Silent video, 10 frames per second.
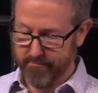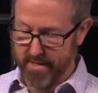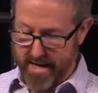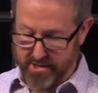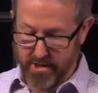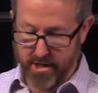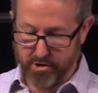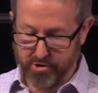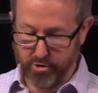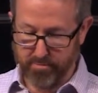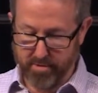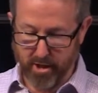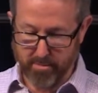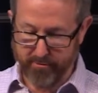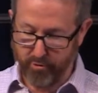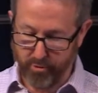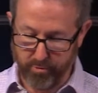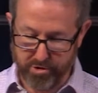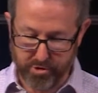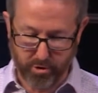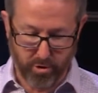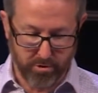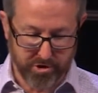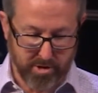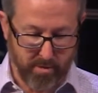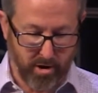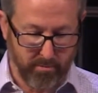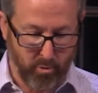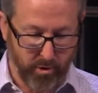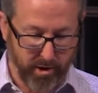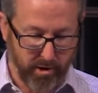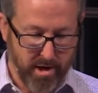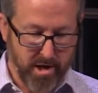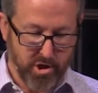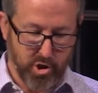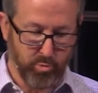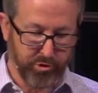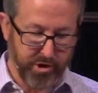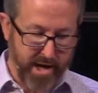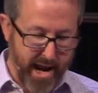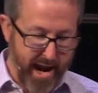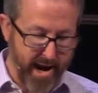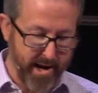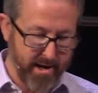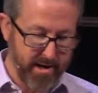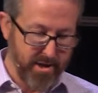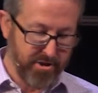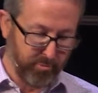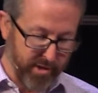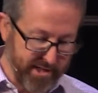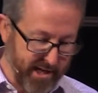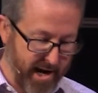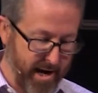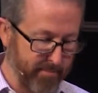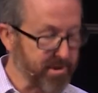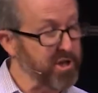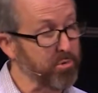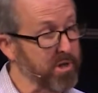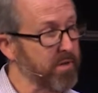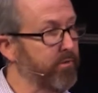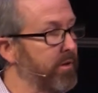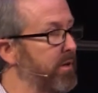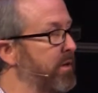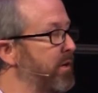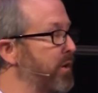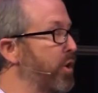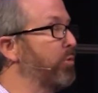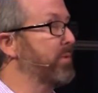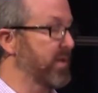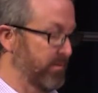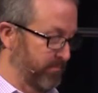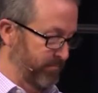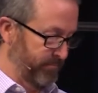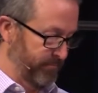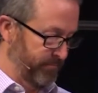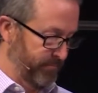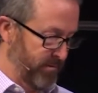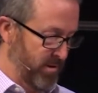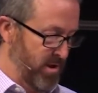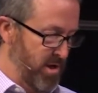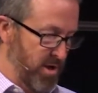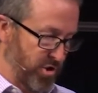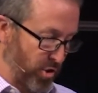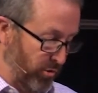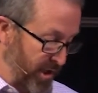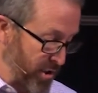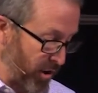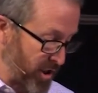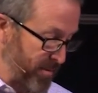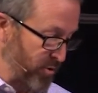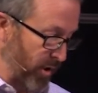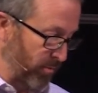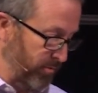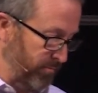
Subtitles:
I tell you the truth, Peter, before the rooster crows tomorrow morning, you will deny 3 times that you even know me. Don't let your hearts be troubled.